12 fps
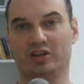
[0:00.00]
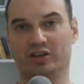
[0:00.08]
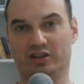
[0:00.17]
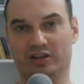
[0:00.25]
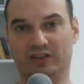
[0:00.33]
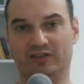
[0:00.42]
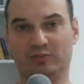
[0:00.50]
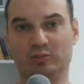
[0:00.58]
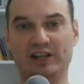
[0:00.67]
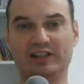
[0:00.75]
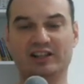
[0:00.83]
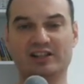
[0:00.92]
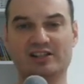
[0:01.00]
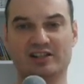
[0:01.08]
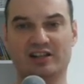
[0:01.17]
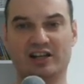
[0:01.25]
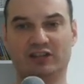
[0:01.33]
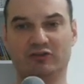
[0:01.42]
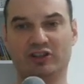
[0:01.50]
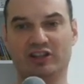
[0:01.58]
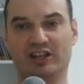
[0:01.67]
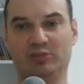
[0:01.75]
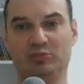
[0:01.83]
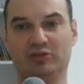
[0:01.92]
If black takes the knight
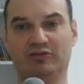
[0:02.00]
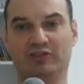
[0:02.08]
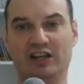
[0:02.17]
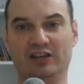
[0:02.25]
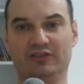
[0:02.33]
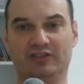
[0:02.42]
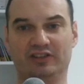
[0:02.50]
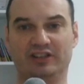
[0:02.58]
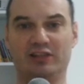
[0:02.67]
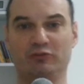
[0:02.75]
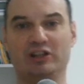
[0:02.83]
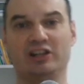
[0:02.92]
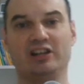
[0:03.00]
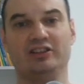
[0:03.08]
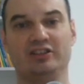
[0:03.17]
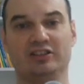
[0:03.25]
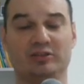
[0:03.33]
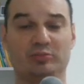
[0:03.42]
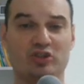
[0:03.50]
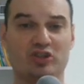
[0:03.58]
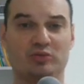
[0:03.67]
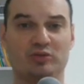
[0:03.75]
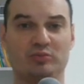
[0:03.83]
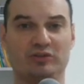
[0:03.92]
with a b5, then we got
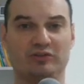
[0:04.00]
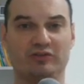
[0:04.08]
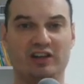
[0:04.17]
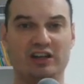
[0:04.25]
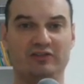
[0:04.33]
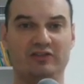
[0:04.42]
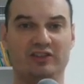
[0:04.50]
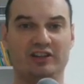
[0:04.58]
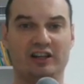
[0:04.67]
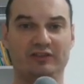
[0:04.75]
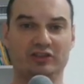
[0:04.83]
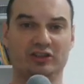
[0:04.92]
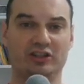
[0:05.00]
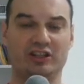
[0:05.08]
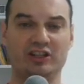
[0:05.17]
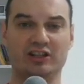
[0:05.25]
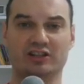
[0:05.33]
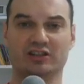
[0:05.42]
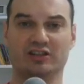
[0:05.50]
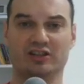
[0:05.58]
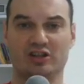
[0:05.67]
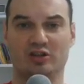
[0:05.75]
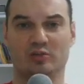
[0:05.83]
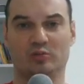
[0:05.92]
bishop to b5, and after the king
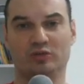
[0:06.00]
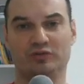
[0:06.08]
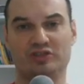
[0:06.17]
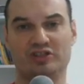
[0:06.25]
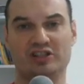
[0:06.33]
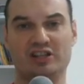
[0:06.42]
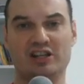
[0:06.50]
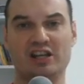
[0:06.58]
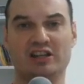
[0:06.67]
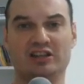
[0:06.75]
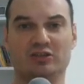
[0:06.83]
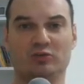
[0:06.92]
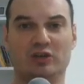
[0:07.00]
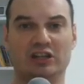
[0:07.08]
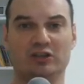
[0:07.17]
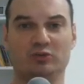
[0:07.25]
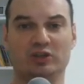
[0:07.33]
moved to c8, white